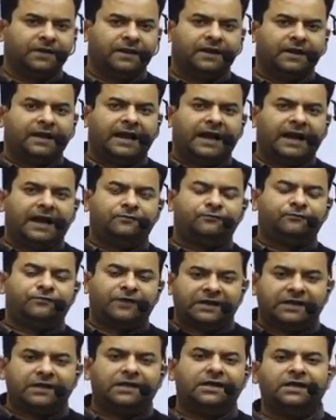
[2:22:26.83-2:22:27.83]
And
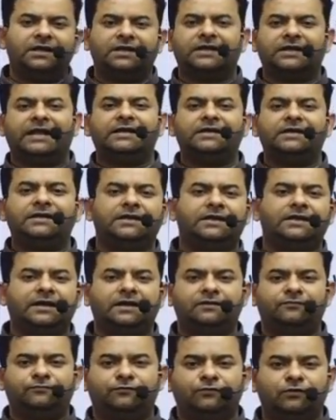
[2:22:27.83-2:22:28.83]
finally in
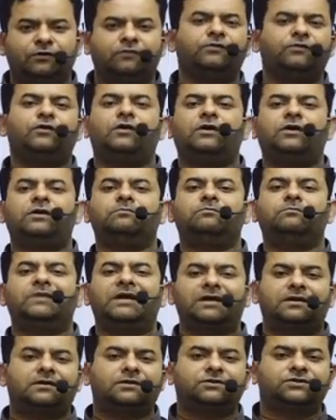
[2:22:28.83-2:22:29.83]
1994 we got
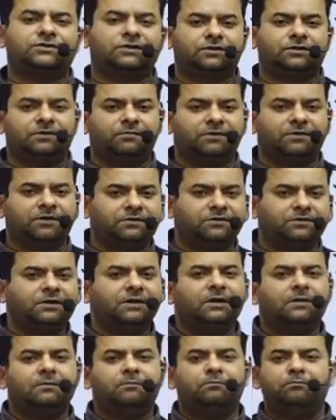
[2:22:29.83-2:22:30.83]
Marrakesh Agreement,
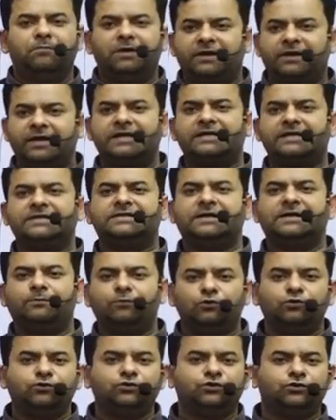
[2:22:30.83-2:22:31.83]
making
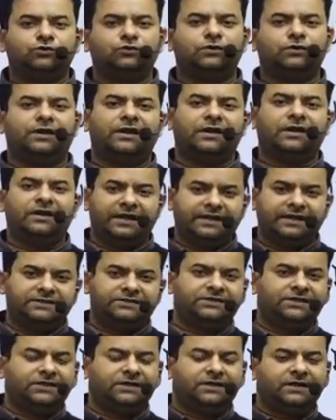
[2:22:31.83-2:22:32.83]
WTO in
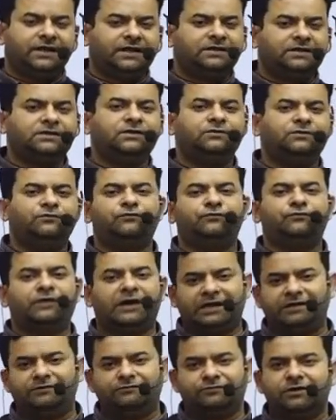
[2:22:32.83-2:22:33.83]

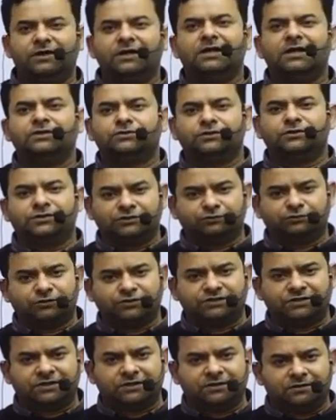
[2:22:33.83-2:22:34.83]
1995. So this
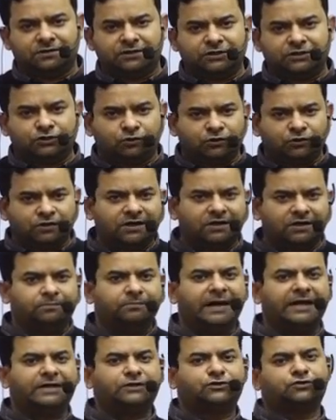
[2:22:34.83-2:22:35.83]
was the historical
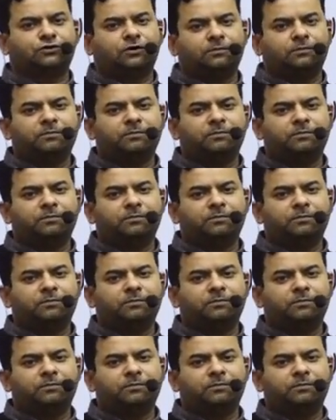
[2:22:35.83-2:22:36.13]
backdrop,